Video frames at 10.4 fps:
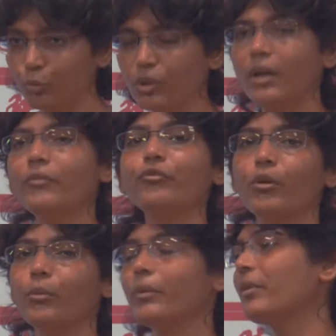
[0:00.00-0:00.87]
do come
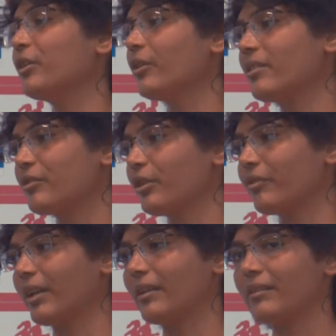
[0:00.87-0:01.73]
forward with your history
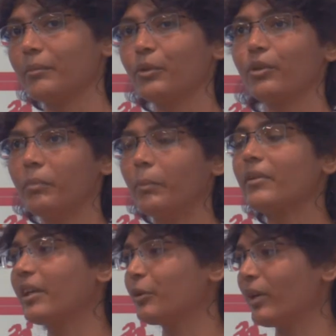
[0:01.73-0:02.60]
of cancer, because
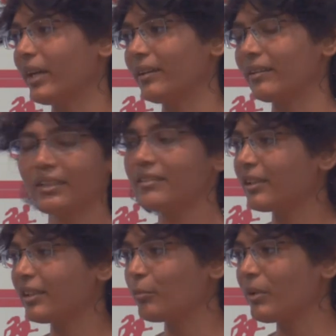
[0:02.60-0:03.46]
people try to hide it. There's
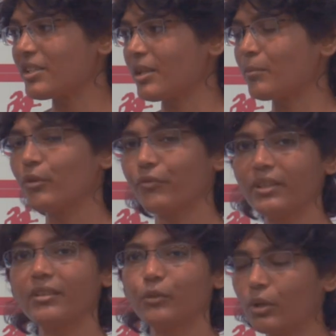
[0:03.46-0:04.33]
nothing to be ashamed of
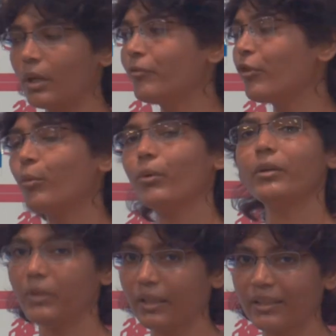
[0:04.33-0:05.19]
it. Do come
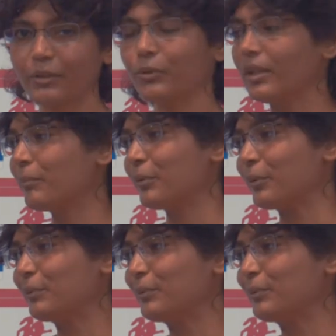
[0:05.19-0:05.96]
forward, we are there to help you.